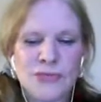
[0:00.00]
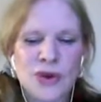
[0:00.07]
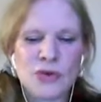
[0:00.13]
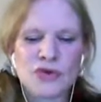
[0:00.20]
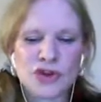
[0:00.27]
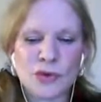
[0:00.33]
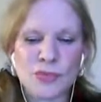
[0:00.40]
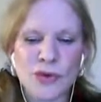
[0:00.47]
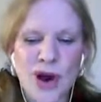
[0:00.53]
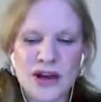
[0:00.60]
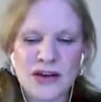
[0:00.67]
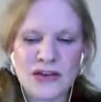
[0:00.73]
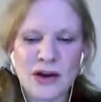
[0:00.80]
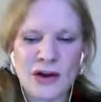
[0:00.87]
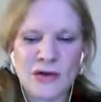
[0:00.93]
who took
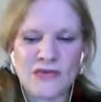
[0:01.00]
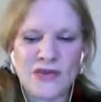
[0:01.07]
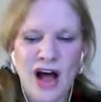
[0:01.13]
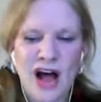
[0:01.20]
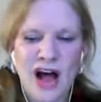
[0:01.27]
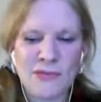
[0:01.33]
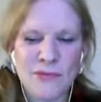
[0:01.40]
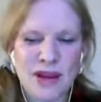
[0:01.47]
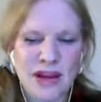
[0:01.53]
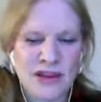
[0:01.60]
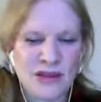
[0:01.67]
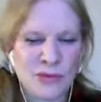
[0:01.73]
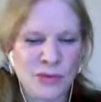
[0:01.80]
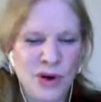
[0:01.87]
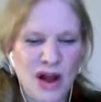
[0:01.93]
pride in their involvement
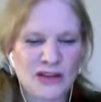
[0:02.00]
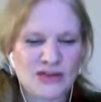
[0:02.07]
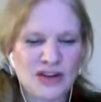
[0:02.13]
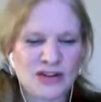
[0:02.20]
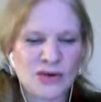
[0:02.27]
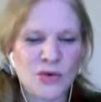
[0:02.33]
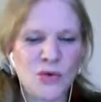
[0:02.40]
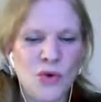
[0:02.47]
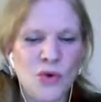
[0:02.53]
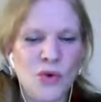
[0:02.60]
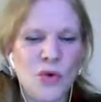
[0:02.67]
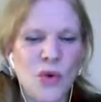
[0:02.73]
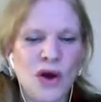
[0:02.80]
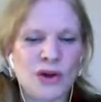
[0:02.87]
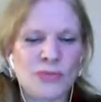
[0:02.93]
in the project and who
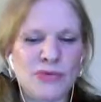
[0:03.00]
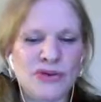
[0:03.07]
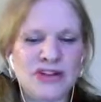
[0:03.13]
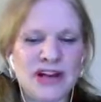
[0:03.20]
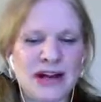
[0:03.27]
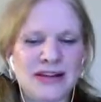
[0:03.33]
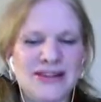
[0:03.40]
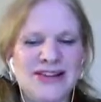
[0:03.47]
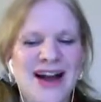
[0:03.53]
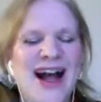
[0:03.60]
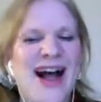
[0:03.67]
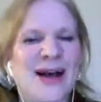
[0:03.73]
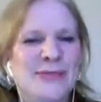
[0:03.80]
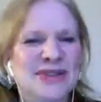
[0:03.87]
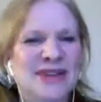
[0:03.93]
want to protect
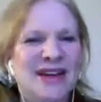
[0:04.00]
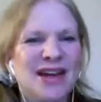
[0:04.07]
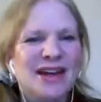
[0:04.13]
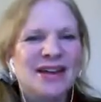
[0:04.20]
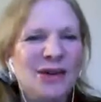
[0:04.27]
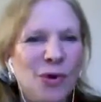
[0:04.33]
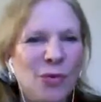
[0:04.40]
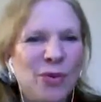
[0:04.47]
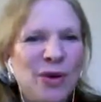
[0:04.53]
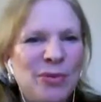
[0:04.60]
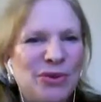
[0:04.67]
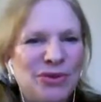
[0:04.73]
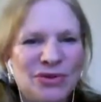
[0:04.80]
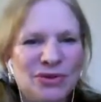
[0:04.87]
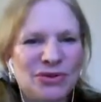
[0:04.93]
jobs. You know,
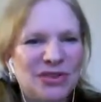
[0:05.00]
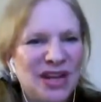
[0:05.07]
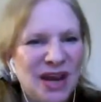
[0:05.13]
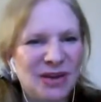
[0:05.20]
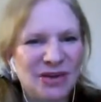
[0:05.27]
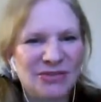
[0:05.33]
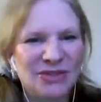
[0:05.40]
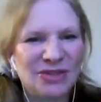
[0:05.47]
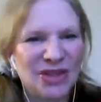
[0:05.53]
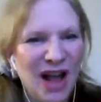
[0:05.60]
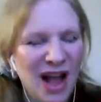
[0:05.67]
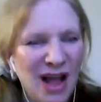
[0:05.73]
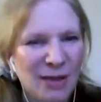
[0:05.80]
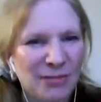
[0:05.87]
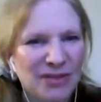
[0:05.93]
people are so scared of
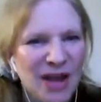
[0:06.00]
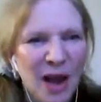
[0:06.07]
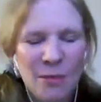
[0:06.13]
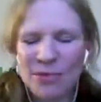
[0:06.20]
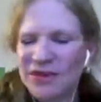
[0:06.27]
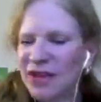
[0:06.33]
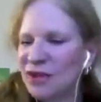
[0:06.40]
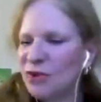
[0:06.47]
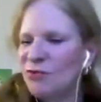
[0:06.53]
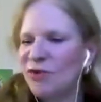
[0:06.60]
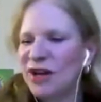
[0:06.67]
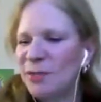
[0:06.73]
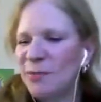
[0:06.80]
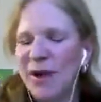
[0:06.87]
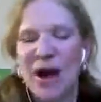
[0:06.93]
jobs. But then you
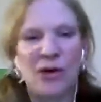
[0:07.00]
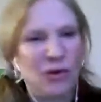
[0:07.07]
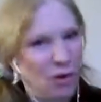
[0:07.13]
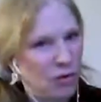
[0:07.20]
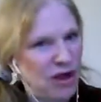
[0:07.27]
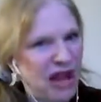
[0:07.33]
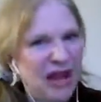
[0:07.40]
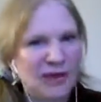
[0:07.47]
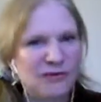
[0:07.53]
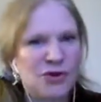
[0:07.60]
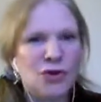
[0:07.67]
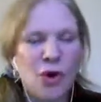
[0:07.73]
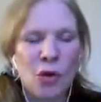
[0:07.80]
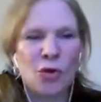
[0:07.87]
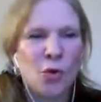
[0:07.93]
read about, okay, if you
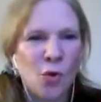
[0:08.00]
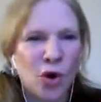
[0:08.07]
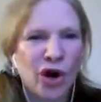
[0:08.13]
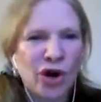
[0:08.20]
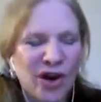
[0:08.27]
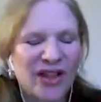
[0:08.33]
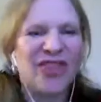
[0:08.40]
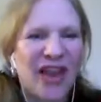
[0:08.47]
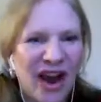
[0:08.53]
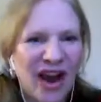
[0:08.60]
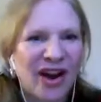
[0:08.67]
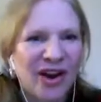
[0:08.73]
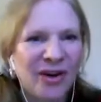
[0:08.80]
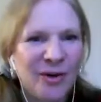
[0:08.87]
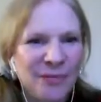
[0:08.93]
go to work
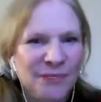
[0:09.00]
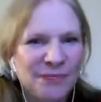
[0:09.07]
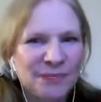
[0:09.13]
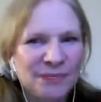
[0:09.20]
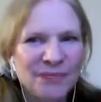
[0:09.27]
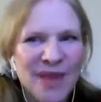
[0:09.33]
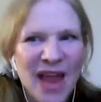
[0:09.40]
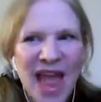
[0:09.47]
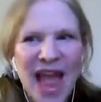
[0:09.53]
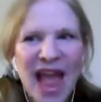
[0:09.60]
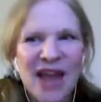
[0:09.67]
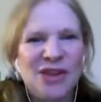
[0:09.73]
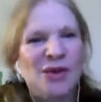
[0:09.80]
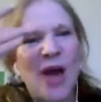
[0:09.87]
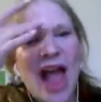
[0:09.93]
there
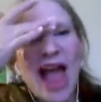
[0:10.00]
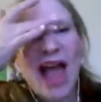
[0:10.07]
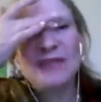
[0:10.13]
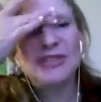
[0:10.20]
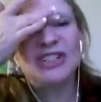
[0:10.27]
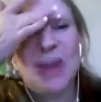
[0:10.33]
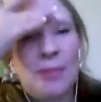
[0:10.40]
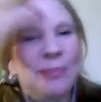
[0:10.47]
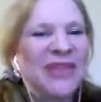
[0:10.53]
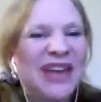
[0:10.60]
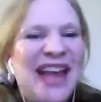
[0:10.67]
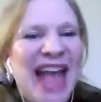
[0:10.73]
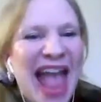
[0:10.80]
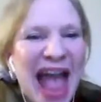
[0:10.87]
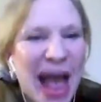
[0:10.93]
and you have
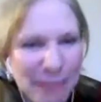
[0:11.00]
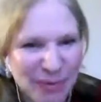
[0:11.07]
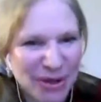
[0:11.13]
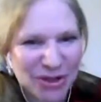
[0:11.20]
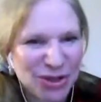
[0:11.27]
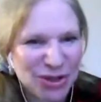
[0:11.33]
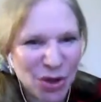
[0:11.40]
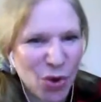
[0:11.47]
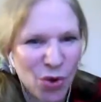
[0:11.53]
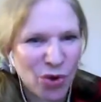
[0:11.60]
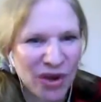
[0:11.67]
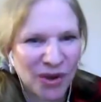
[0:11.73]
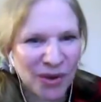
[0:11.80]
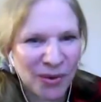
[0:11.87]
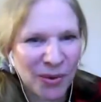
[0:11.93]
something happen to
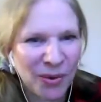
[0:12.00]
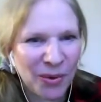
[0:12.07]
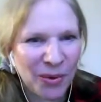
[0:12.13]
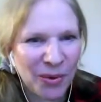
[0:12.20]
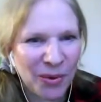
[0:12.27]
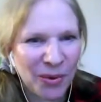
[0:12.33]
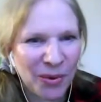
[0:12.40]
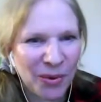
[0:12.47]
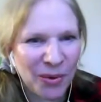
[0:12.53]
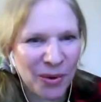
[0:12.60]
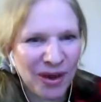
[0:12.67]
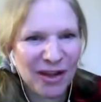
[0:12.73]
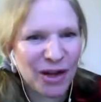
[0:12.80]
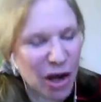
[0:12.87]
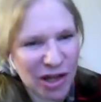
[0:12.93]
you,
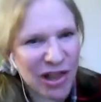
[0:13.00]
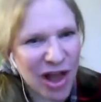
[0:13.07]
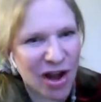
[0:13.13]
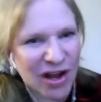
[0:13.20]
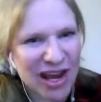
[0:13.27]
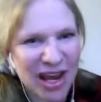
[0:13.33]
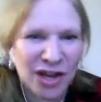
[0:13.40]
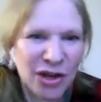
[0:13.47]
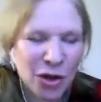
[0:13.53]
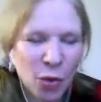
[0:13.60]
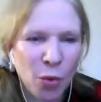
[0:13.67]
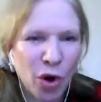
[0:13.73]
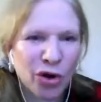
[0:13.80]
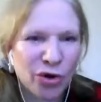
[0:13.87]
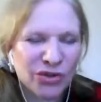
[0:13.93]
good luck getting your
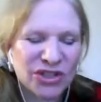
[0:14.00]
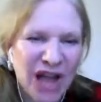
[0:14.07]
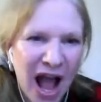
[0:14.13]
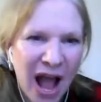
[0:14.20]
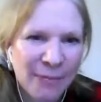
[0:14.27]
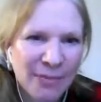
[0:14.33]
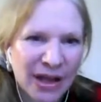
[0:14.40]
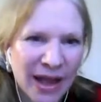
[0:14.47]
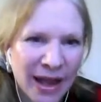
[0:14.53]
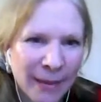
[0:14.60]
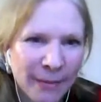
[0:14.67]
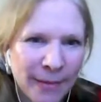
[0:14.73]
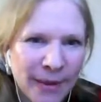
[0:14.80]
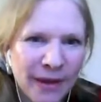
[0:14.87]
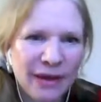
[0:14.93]
workers' comp claim.